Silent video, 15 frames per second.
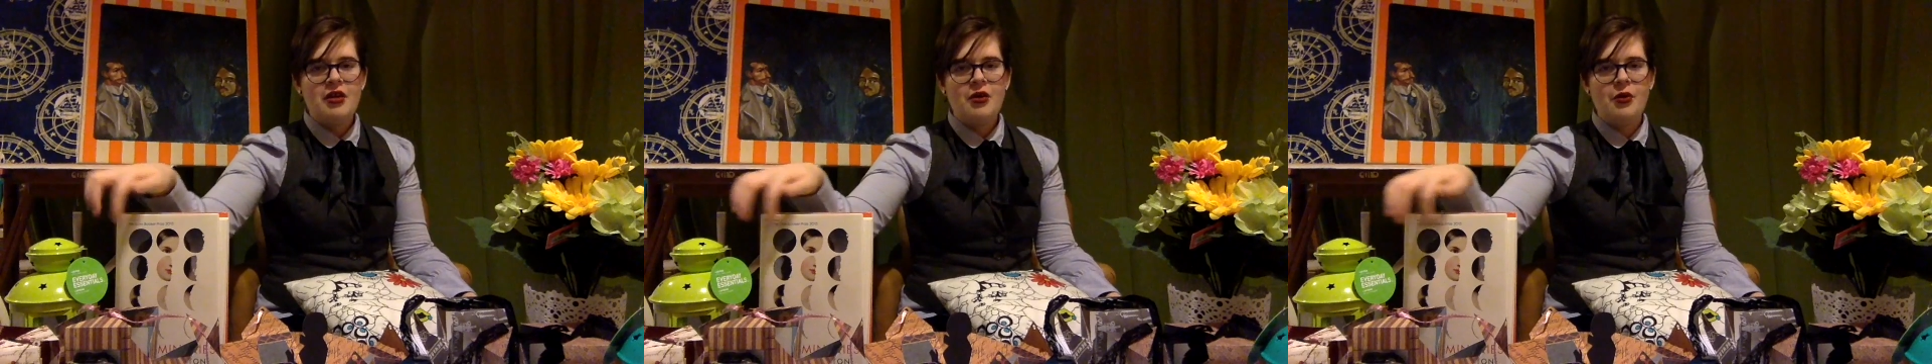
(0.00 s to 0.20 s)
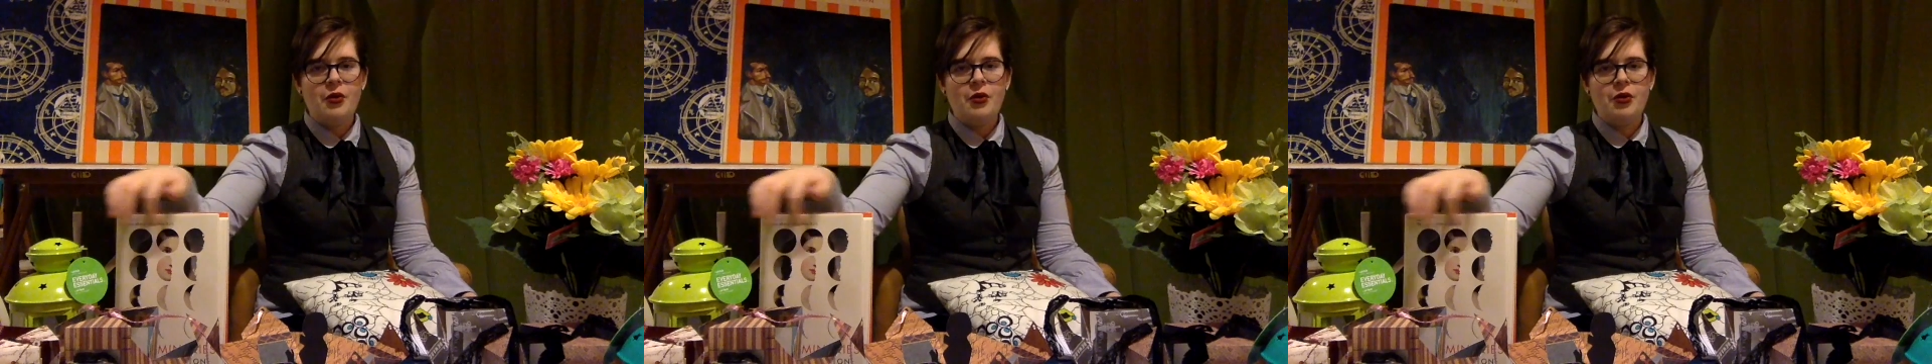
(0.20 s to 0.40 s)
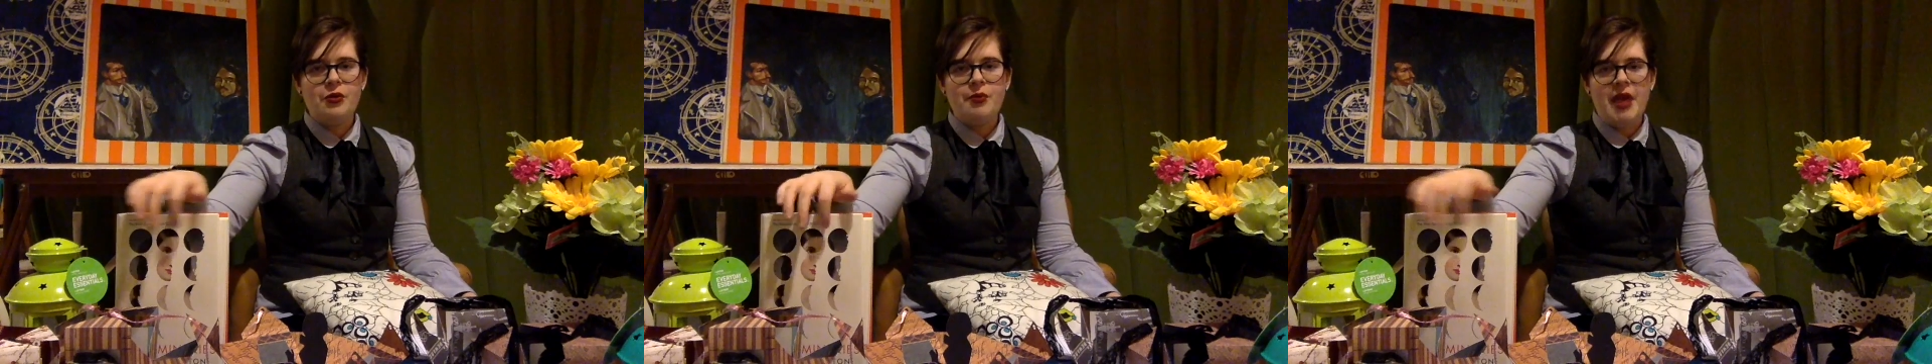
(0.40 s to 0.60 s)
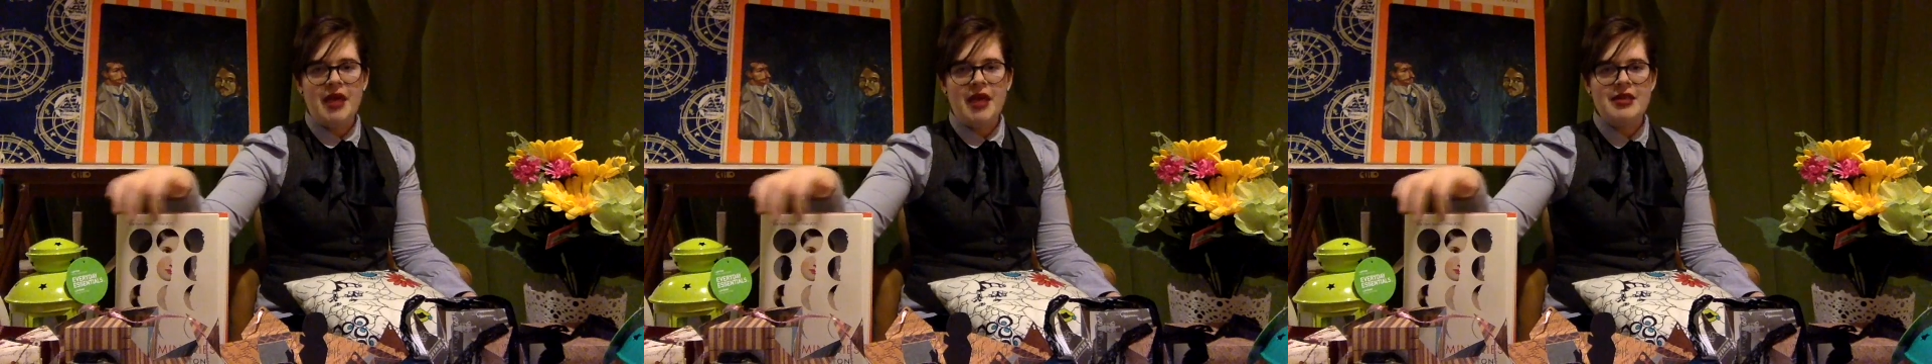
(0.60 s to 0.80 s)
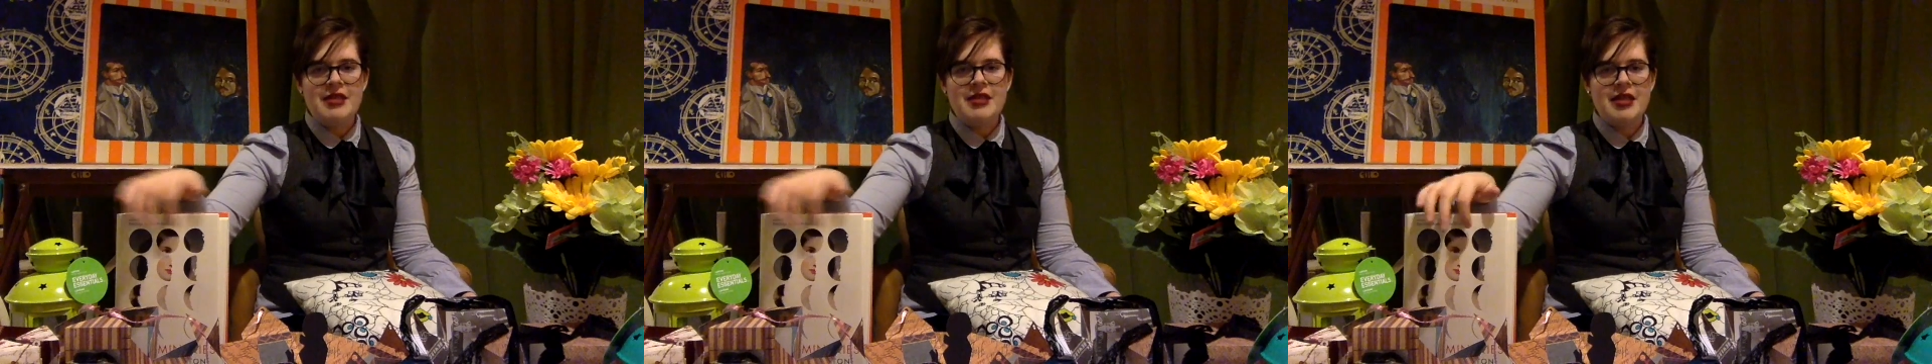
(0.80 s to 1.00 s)
old
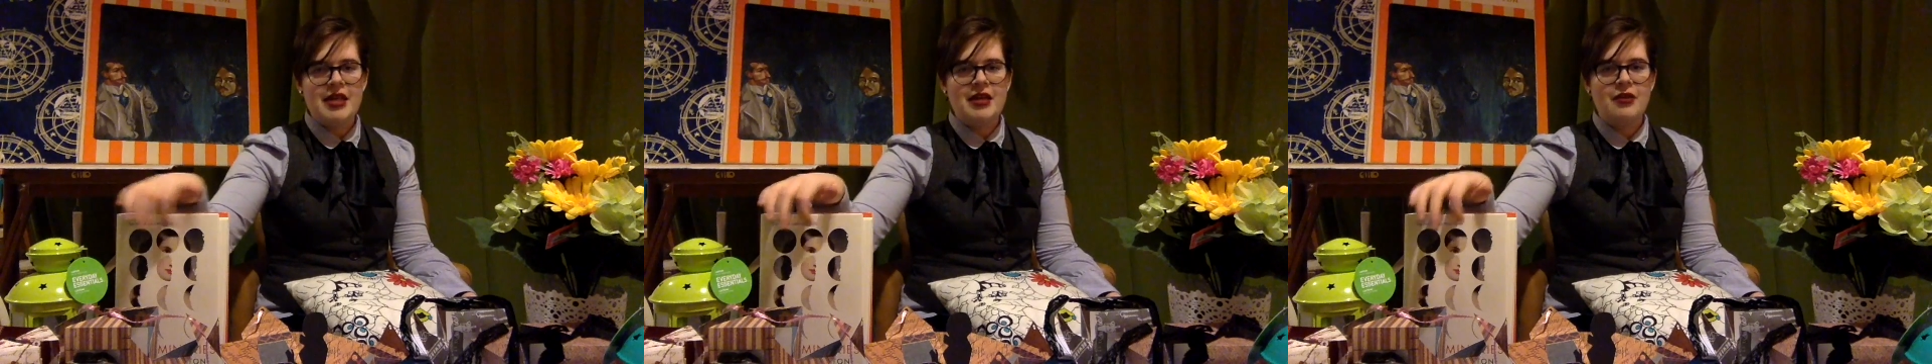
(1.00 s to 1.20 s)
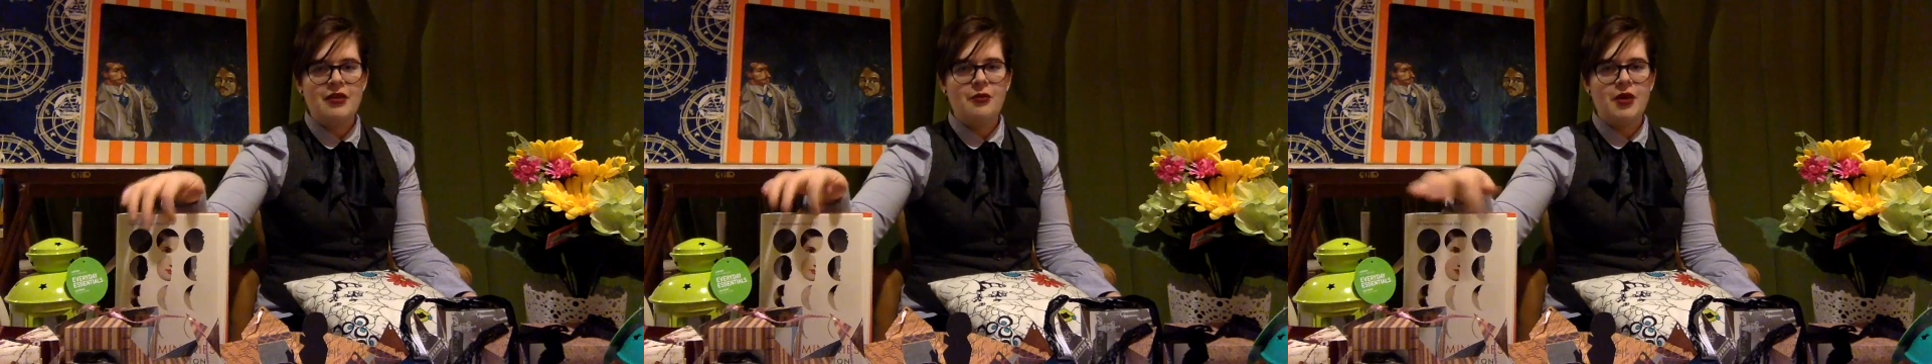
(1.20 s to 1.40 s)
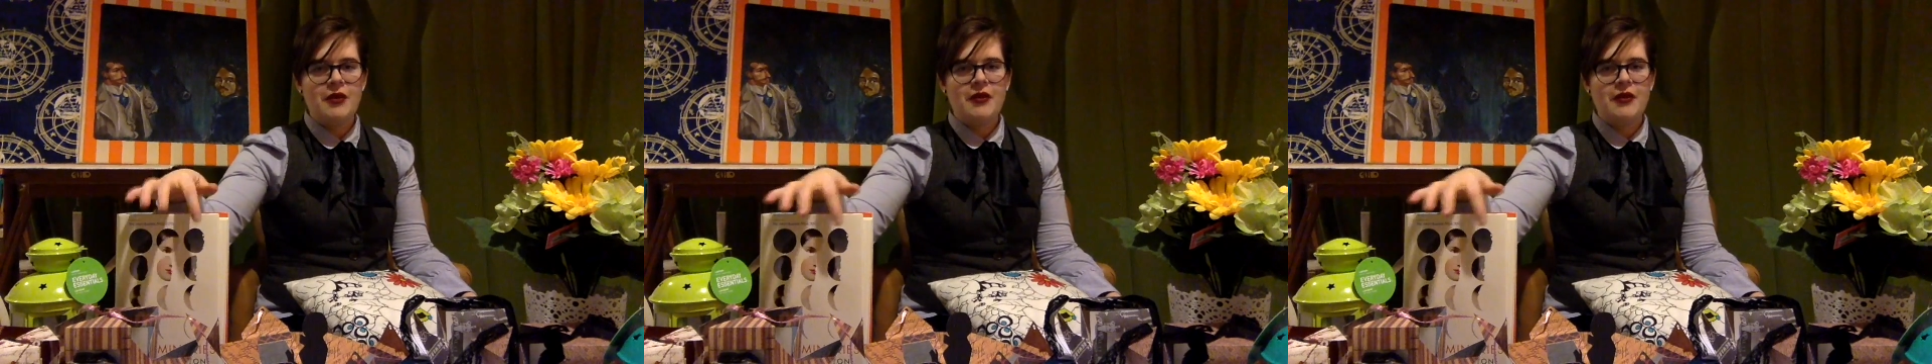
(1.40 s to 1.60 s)
painting with